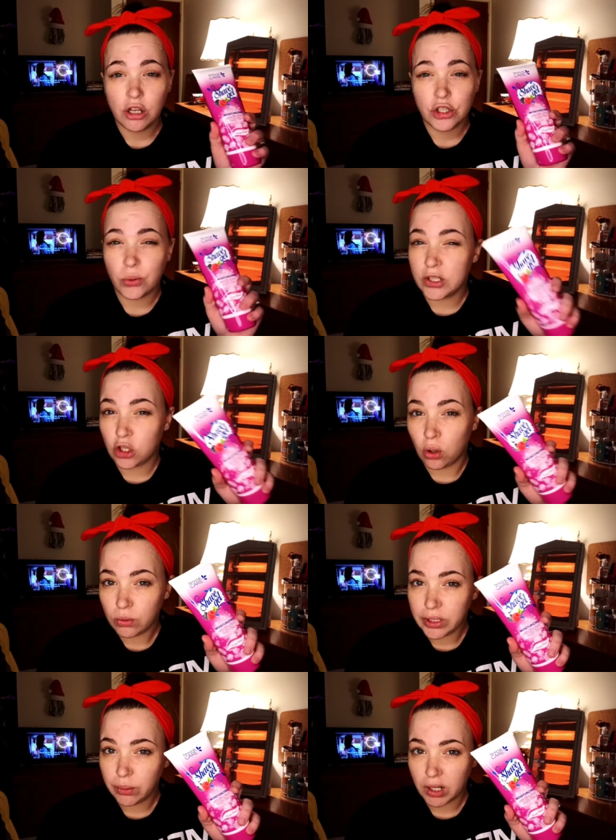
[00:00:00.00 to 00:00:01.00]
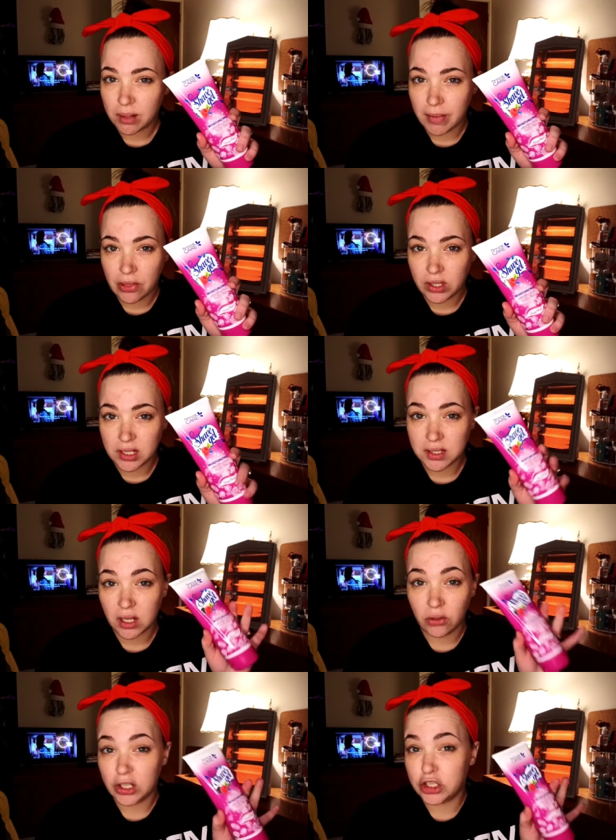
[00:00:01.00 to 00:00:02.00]
so I don't really recommend this
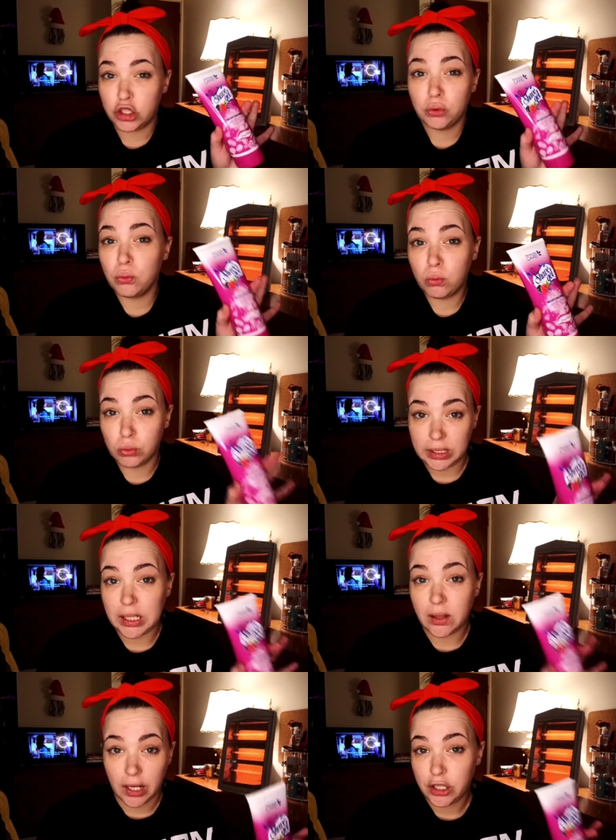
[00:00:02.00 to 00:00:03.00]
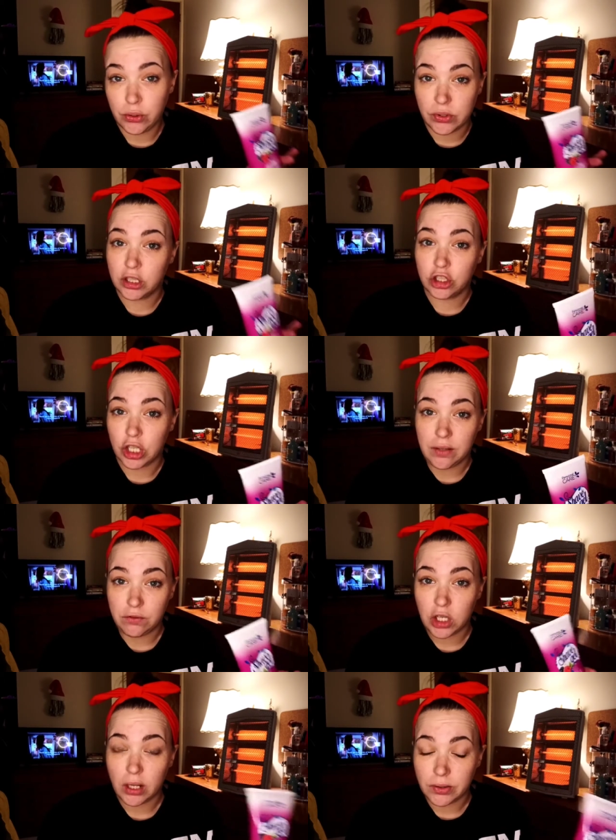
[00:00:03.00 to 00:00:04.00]
unless you really like using shave
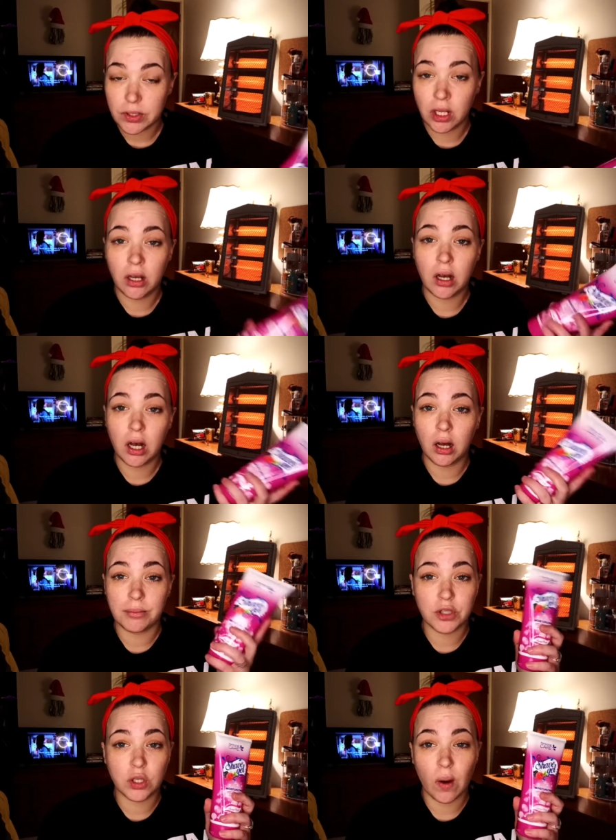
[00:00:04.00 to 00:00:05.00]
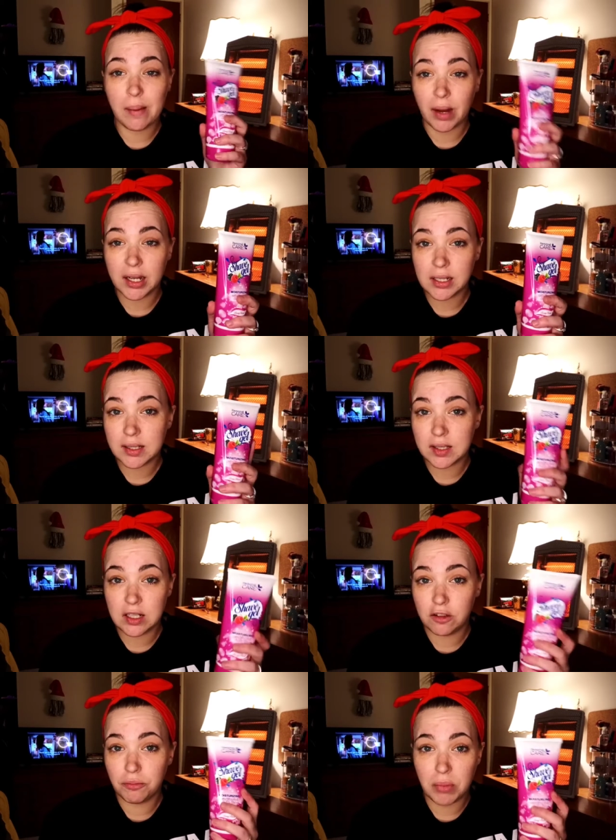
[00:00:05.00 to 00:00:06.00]
gels. Um, so I might
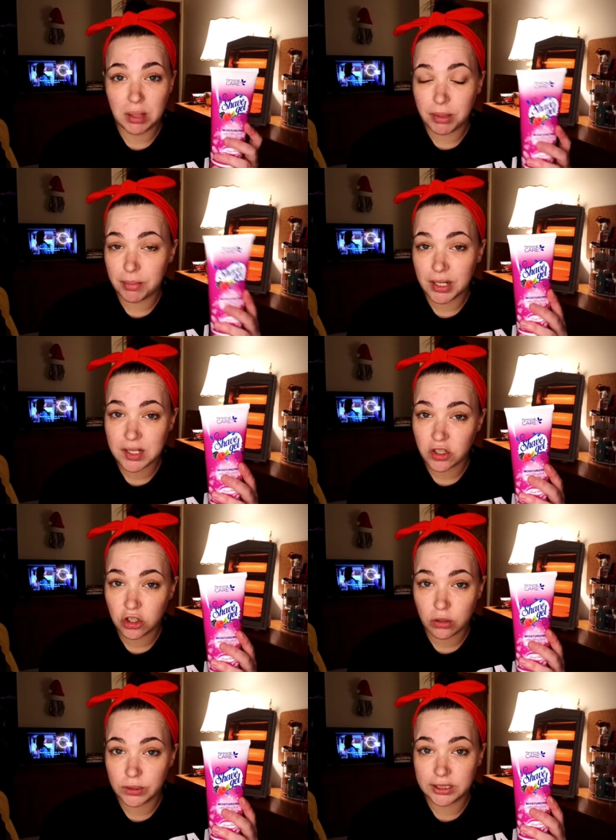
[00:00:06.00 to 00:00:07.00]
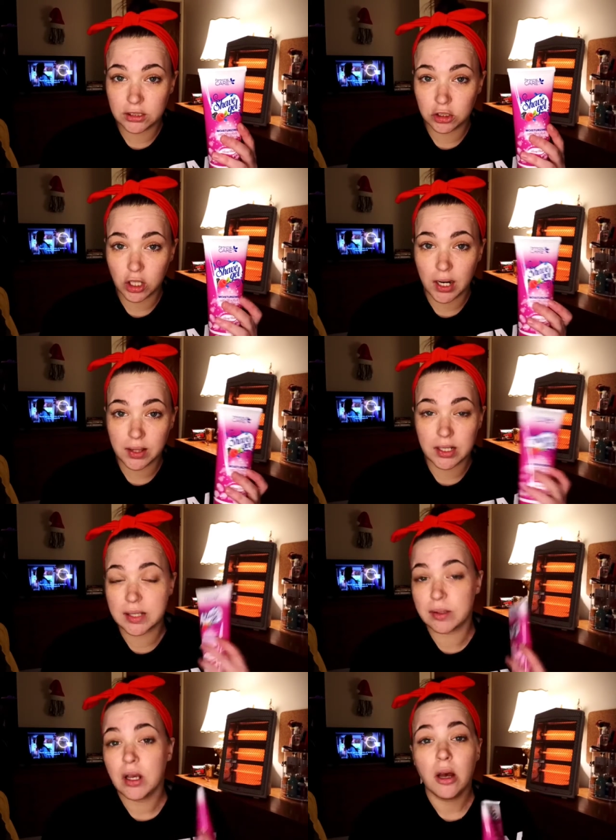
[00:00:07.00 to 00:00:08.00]
see if maybe my sister wants to try
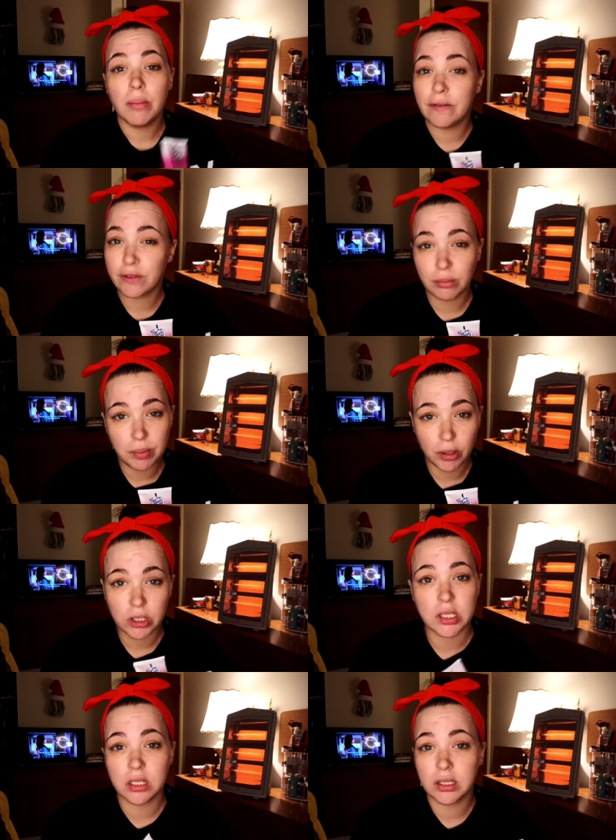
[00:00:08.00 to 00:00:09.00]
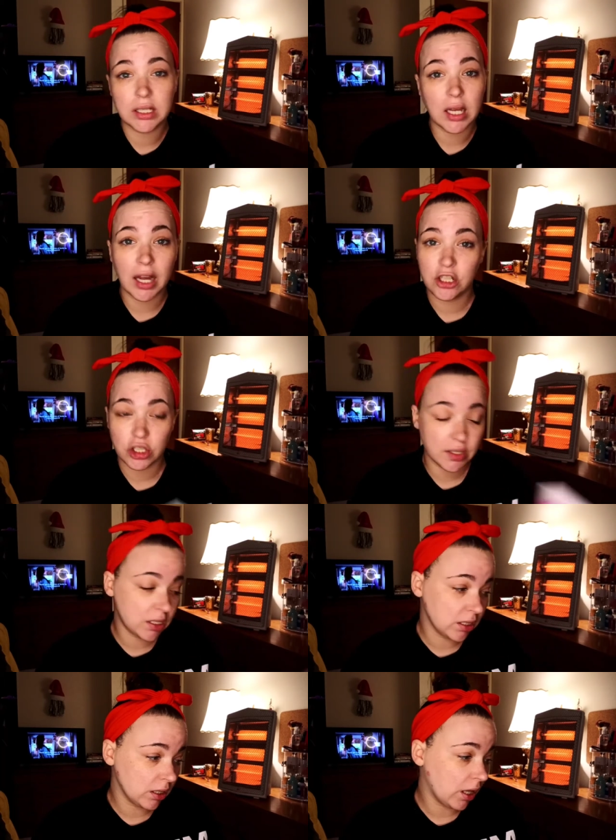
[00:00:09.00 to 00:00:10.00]
this, but for me personally, I just
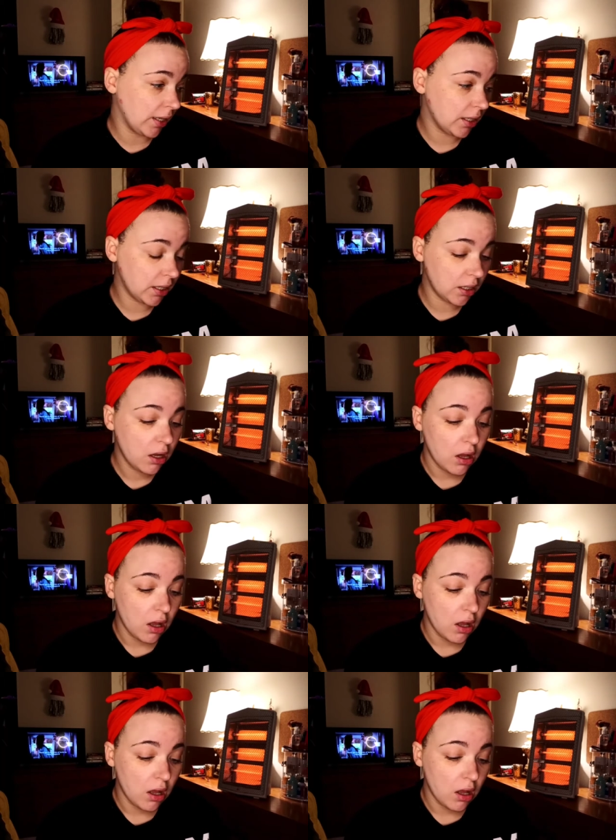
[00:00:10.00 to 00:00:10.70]
didn't like it.